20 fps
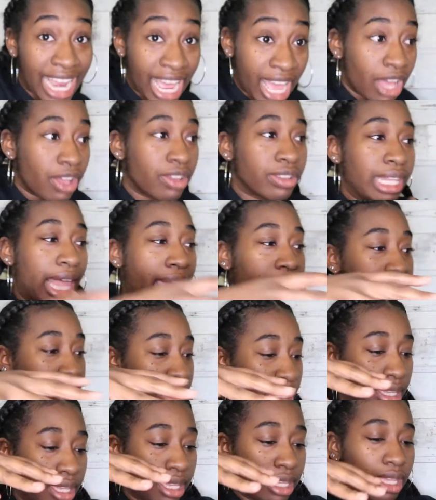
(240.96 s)
down like
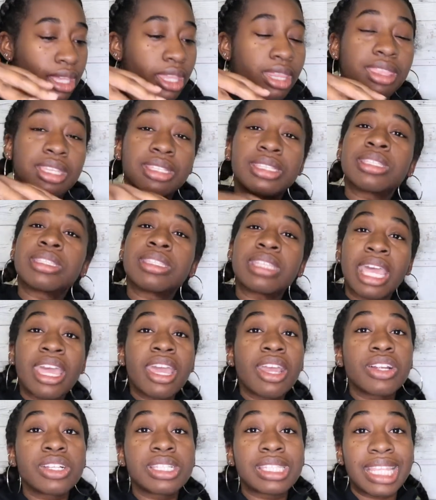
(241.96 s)
the, the
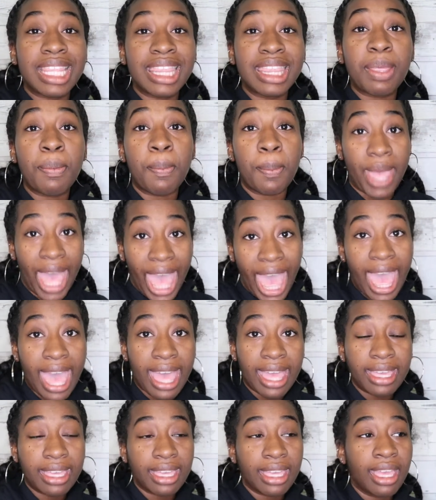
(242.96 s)
stairs in the
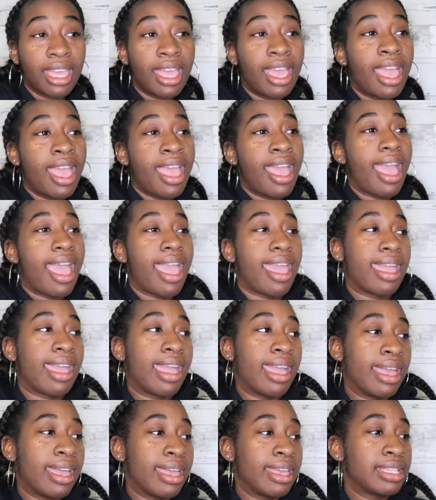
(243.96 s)
back
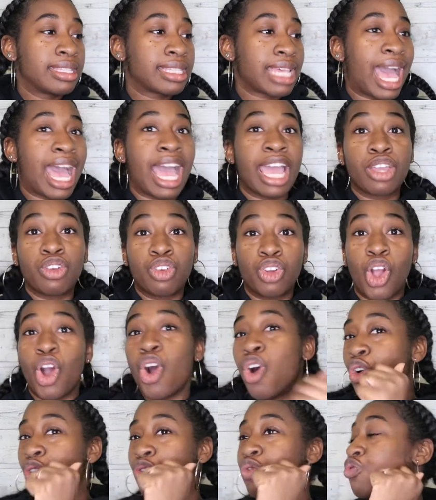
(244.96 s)
and I
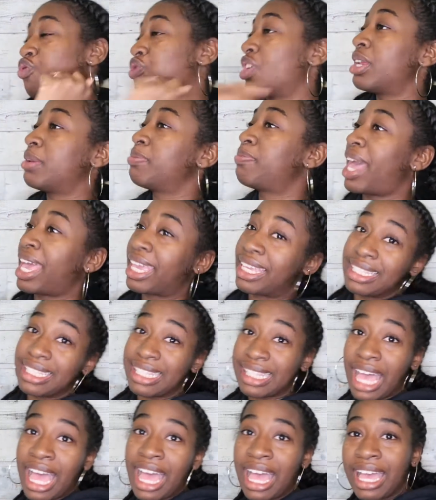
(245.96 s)
go run back
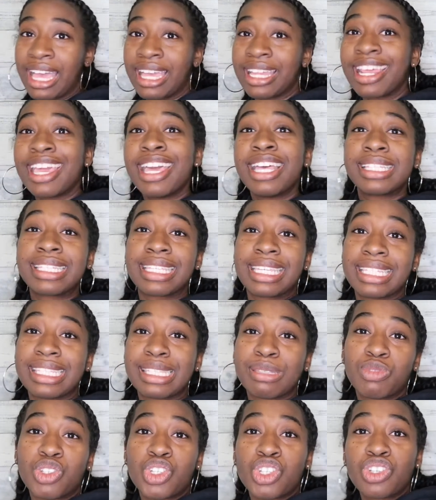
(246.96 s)
inside to get
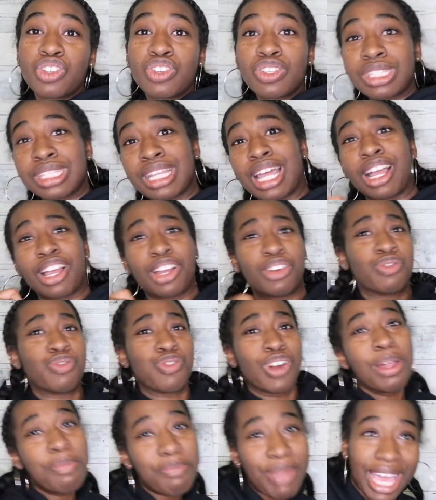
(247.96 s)
some shoes and I
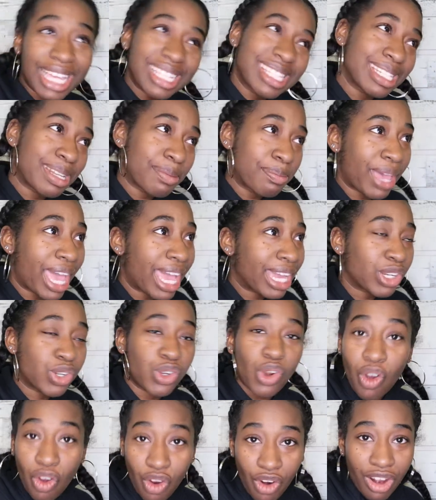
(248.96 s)
run back to the back
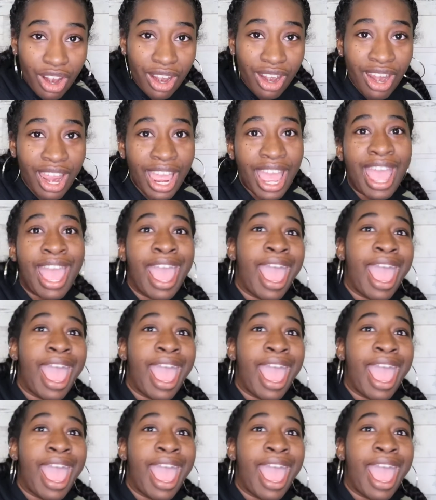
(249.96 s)
door